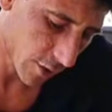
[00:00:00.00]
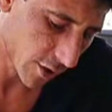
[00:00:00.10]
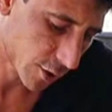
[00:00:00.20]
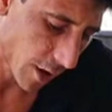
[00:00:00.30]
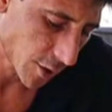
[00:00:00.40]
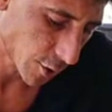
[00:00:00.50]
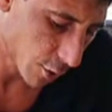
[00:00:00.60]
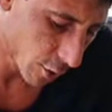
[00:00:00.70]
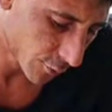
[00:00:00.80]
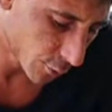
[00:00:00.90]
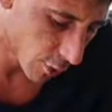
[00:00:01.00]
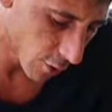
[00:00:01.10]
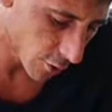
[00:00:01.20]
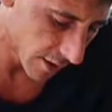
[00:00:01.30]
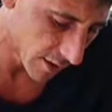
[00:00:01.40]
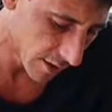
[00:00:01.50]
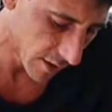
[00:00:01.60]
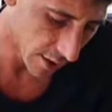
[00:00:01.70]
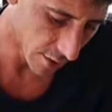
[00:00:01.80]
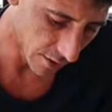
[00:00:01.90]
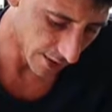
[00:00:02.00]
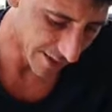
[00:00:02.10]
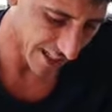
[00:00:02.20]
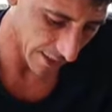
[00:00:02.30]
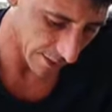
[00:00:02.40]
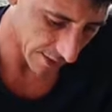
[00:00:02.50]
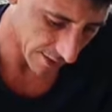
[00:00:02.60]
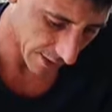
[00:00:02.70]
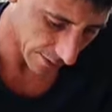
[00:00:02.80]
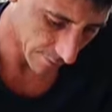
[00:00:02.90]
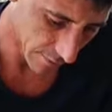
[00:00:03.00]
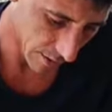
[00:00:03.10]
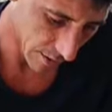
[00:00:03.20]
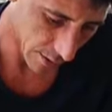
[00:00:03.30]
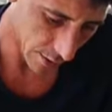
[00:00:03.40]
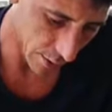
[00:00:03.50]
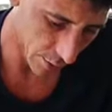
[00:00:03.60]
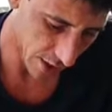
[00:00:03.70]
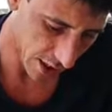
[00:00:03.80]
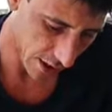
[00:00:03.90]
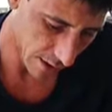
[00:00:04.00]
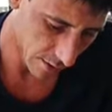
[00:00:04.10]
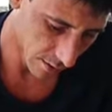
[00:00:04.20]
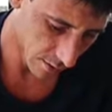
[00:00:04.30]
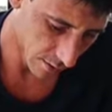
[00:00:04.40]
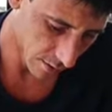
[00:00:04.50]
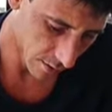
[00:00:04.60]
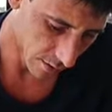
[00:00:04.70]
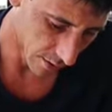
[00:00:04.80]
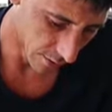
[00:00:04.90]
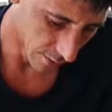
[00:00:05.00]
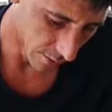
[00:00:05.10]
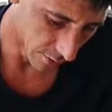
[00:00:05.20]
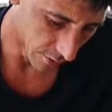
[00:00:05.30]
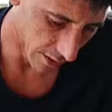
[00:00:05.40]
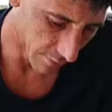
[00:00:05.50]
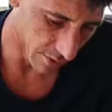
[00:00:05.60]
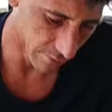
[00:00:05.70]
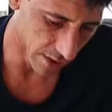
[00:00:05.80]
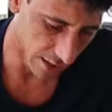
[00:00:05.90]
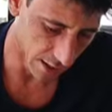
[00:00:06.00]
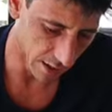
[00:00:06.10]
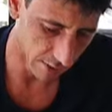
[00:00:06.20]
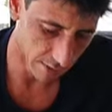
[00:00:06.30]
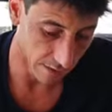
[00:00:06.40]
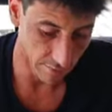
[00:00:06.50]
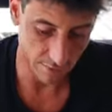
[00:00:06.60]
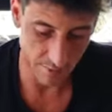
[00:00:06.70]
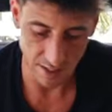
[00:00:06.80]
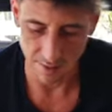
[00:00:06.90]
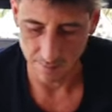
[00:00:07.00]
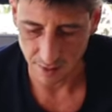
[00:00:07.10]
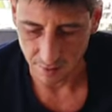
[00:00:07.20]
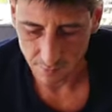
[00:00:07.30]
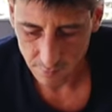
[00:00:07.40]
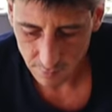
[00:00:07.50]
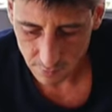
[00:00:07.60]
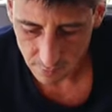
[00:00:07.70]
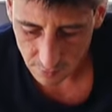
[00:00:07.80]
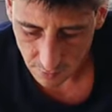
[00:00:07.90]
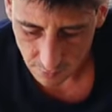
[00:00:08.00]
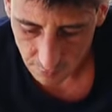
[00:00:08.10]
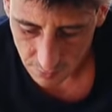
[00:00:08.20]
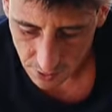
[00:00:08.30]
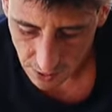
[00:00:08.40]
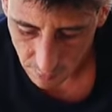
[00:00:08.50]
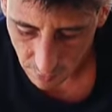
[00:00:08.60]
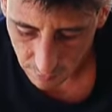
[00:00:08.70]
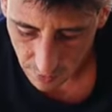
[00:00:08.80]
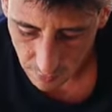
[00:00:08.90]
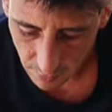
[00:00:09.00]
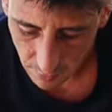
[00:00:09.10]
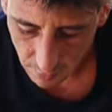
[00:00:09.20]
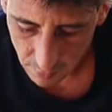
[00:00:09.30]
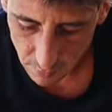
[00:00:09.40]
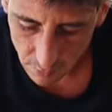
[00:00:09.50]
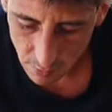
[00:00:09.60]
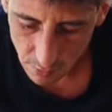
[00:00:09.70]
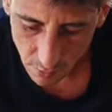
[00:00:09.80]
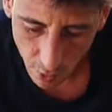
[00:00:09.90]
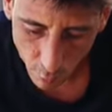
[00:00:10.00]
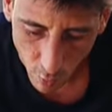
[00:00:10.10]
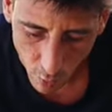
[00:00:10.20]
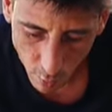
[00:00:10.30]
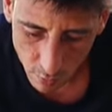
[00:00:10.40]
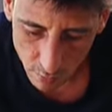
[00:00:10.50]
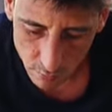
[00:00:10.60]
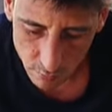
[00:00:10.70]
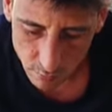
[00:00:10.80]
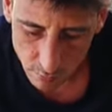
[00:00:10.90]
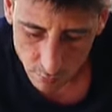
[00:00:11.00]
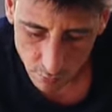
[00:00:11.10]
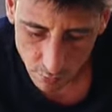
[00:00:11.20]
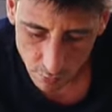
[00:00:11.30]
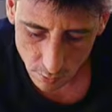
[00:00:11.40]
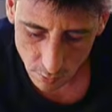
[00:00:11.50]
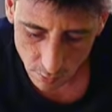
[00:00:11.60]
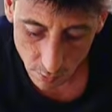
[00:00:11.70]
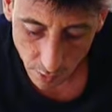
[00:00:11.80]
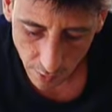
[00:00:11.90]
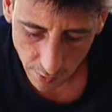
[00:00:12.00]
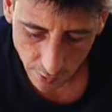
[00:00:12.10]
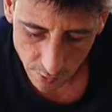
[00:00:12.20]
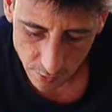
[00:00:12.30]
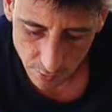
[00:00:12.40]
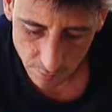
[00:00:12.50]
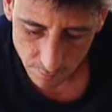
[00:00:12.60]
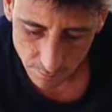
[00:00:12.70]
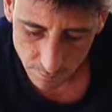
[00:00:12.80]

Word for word: We're gonna scratch a total of 200. So let's see, let's see. 13. Dude, that would have been it. That would have been it, man. Uh, 13 would have been a, a whoa. Nice.